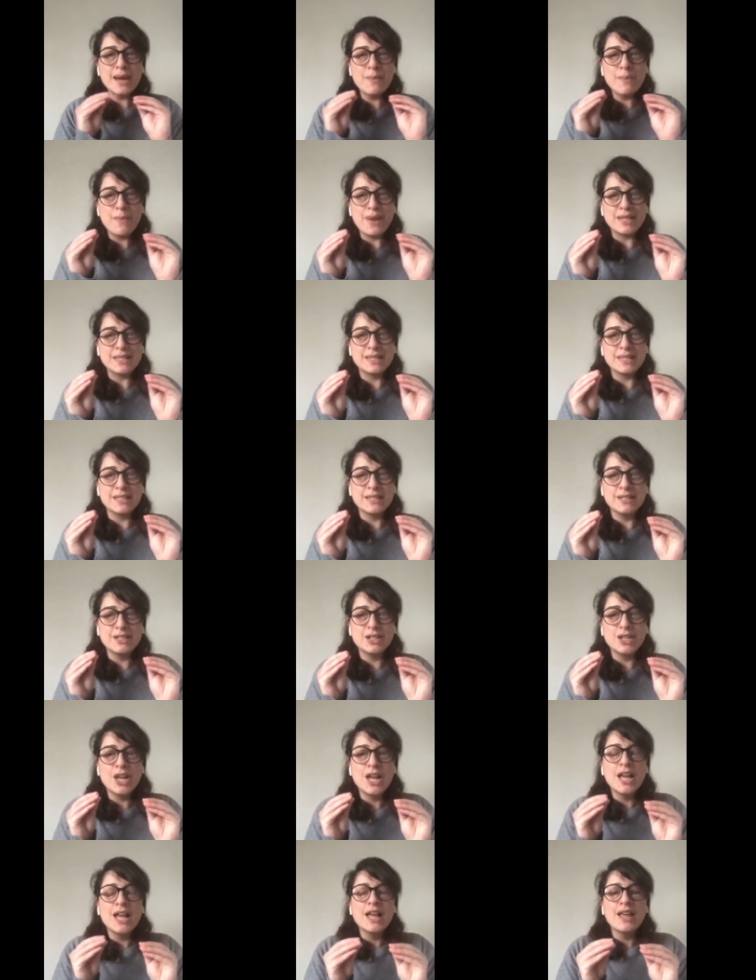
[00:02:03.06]
message,
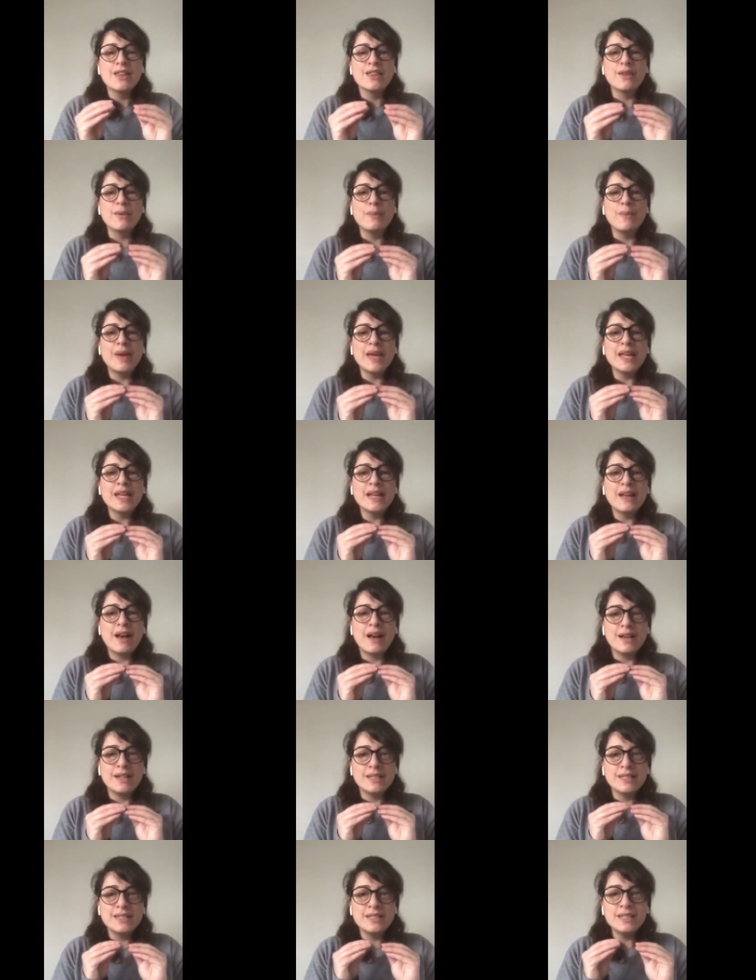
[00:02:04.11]
the main
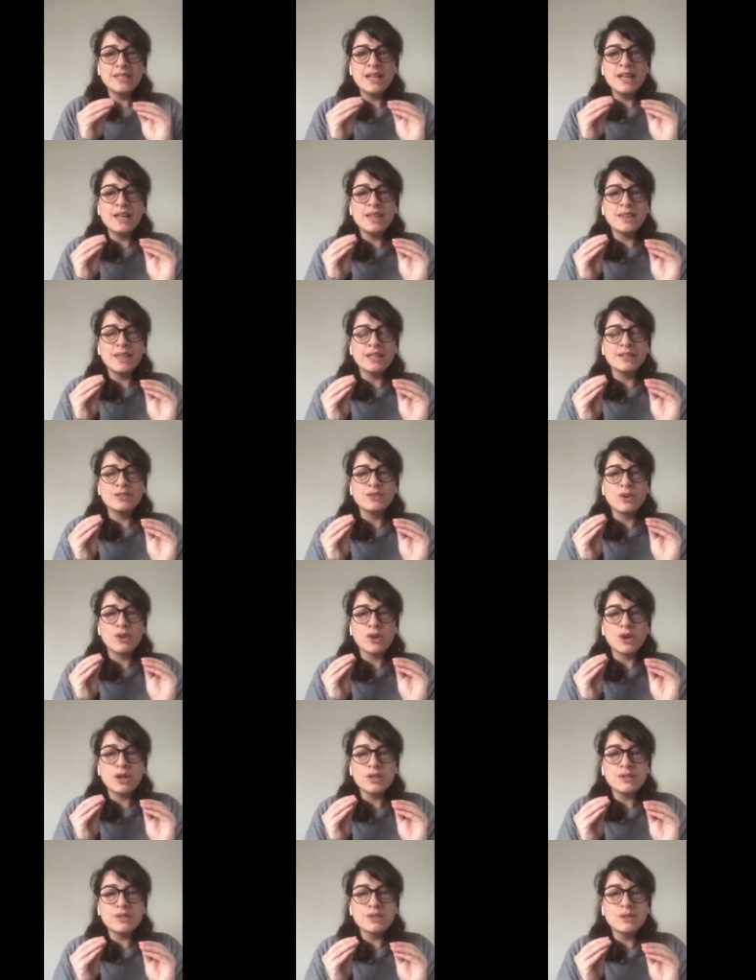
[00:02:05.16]
idea that your
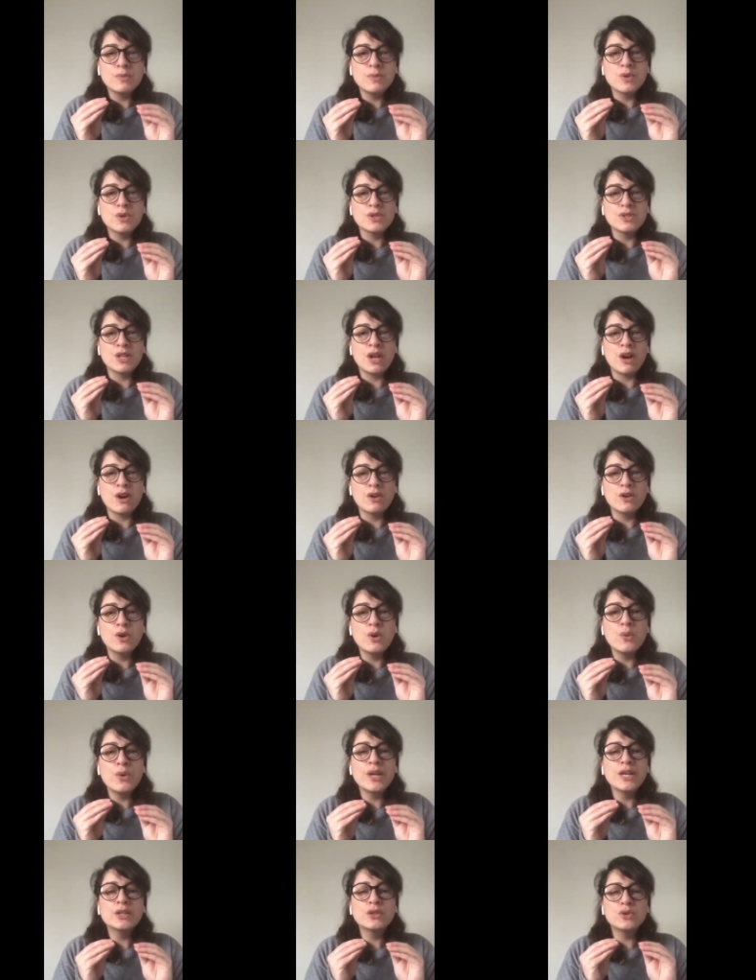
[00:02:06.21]
customers are
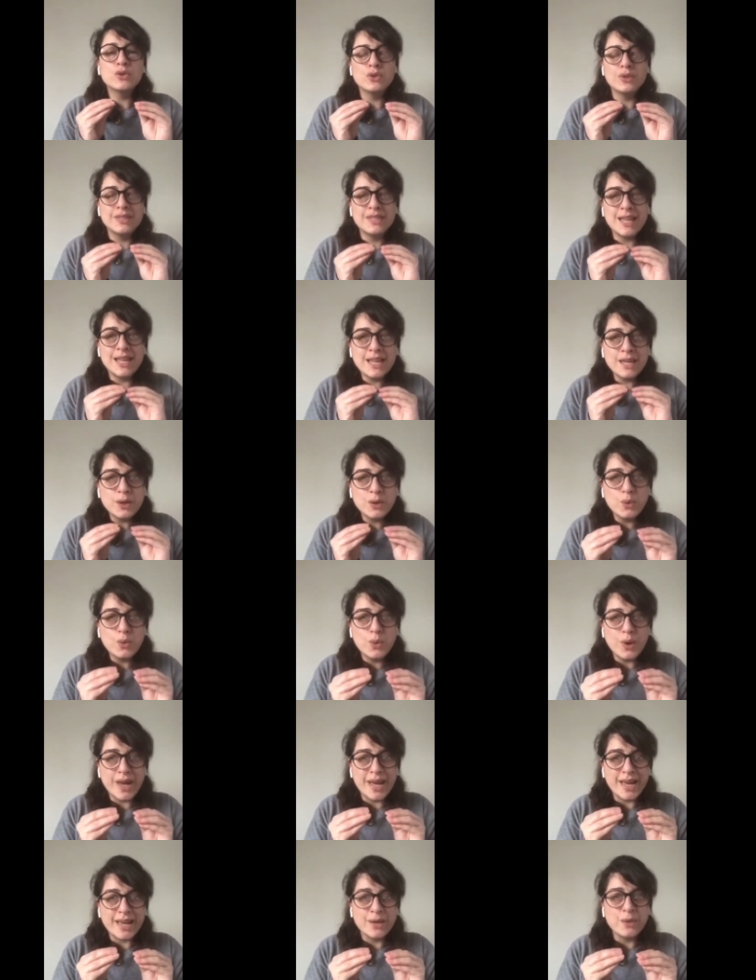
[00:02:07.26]
going to take
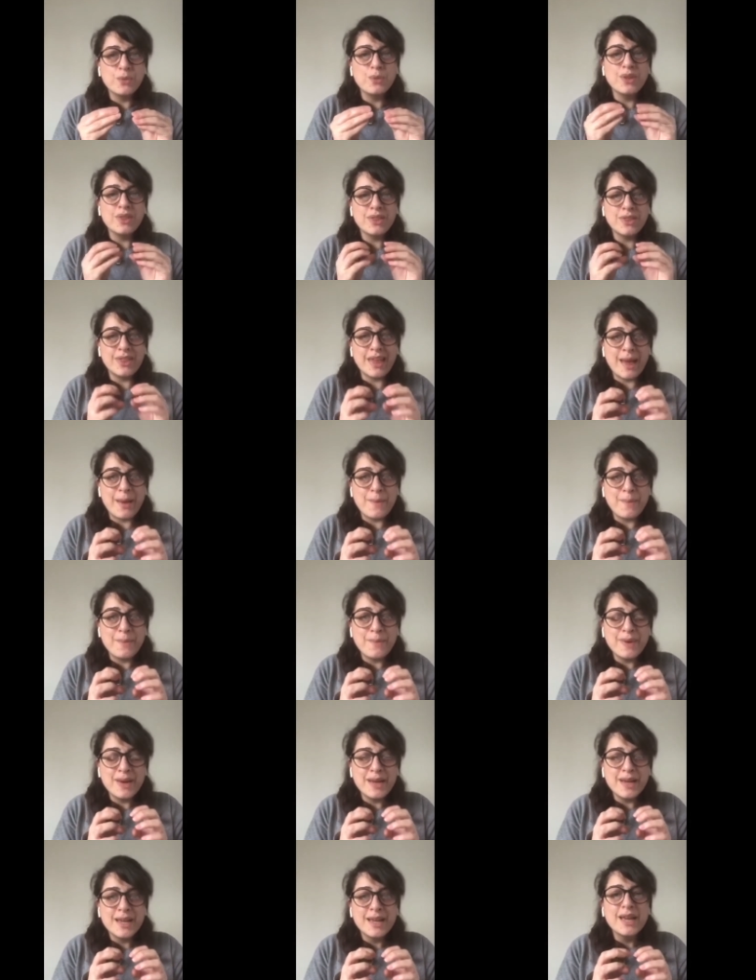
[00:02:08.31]
away with them
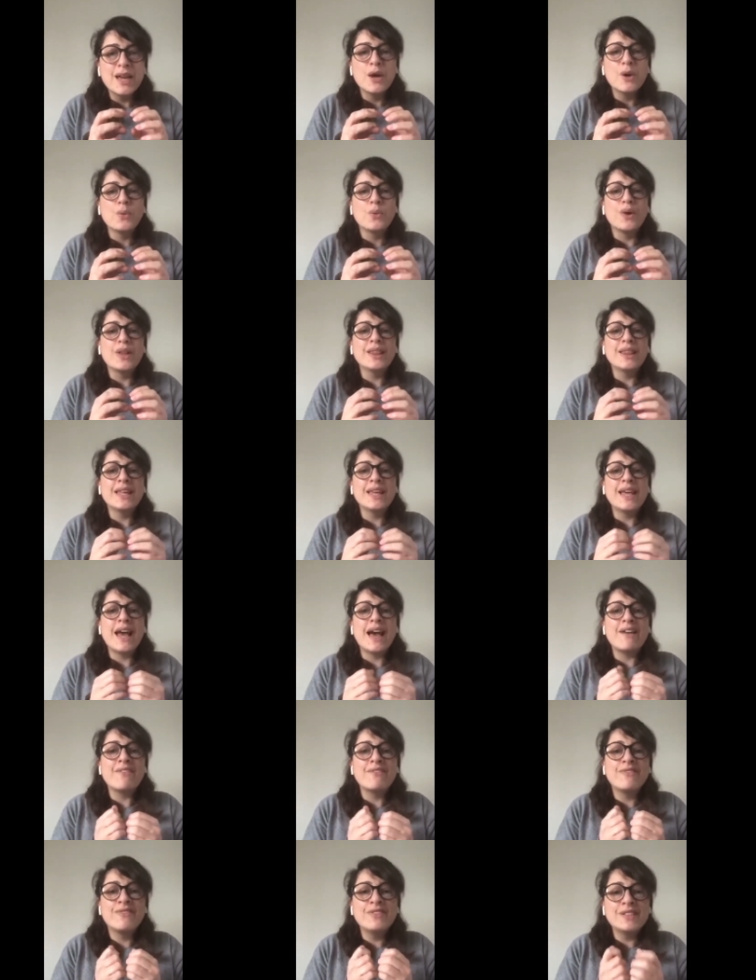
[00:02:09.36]
when they
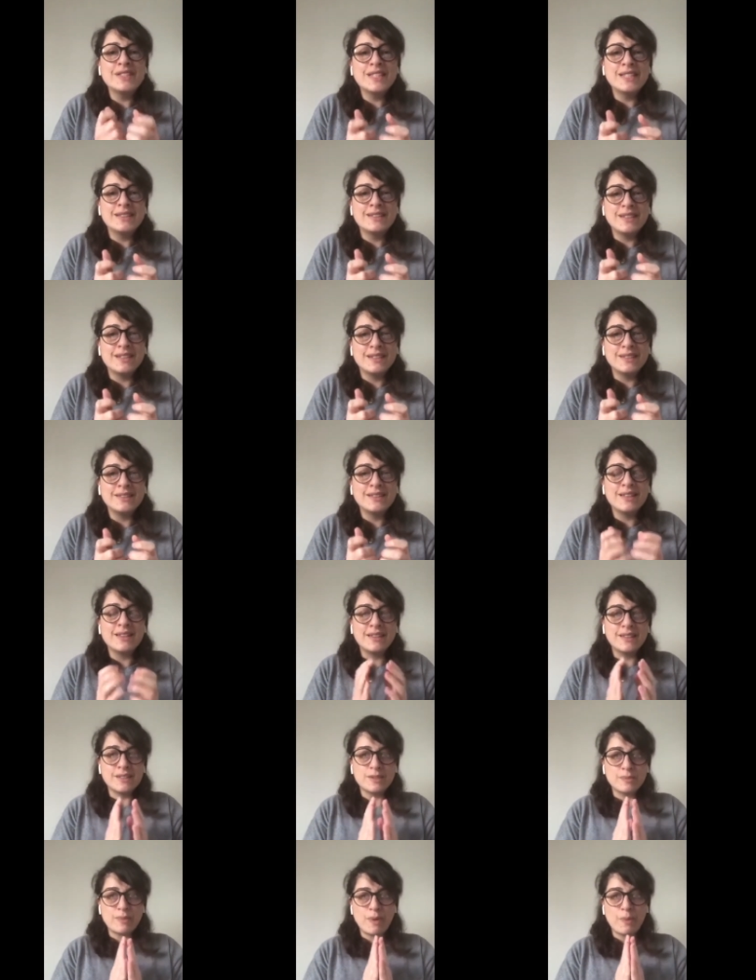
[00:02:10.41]
have visited
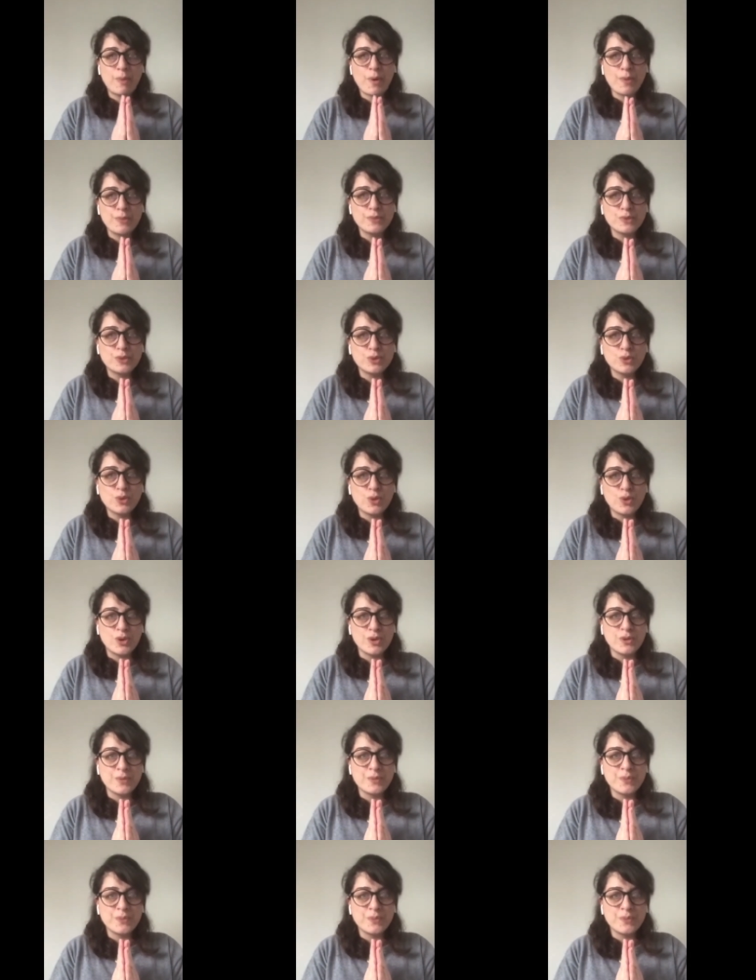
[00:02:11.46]
this pop up store.